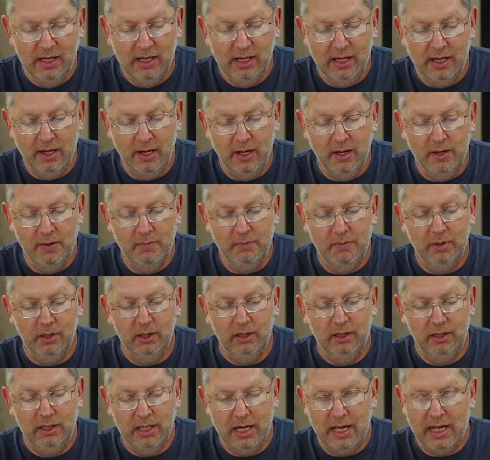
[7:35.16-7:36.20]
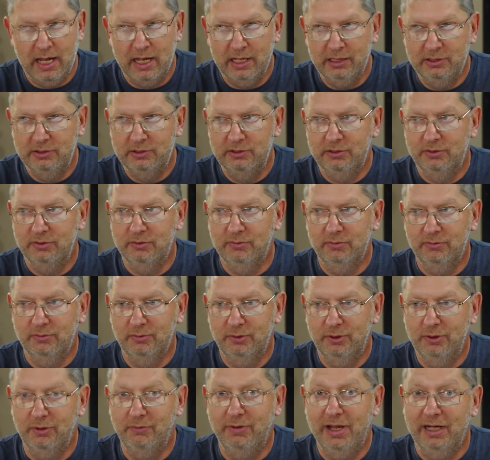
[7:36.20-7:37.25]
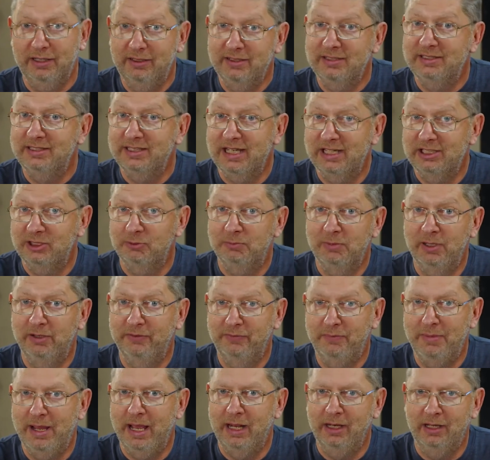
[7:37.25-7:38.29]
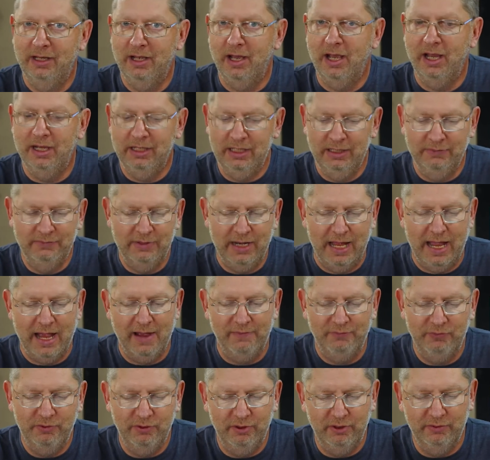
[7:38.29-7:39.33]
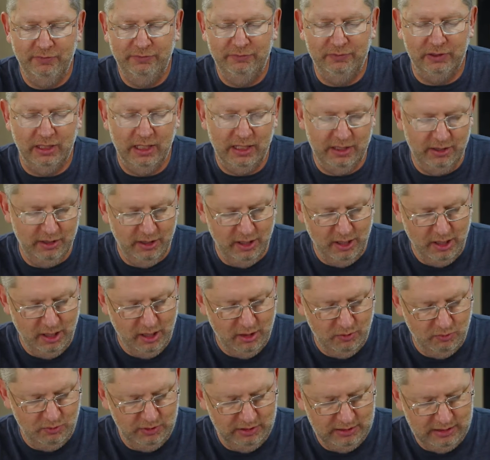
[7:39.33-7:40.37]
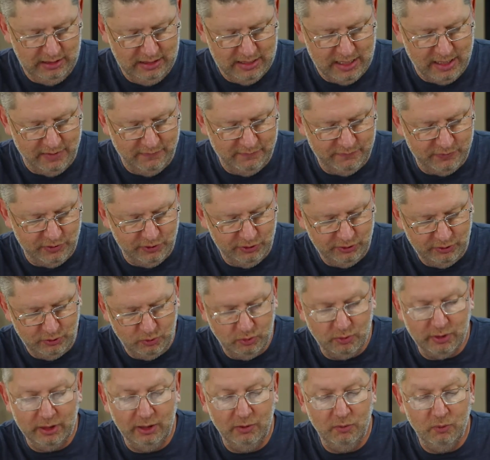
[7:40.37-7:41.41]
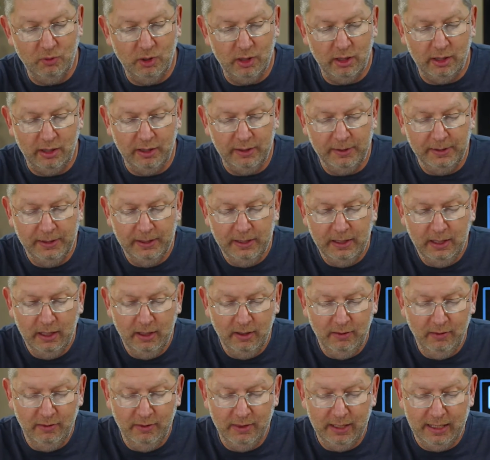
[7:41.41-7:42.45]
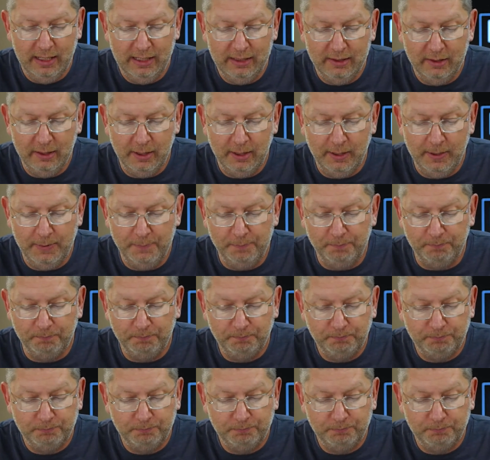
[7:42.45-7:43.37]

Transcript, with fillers: um, God's correct assessment of mankind even after the flood. We see that in verse 21 that um,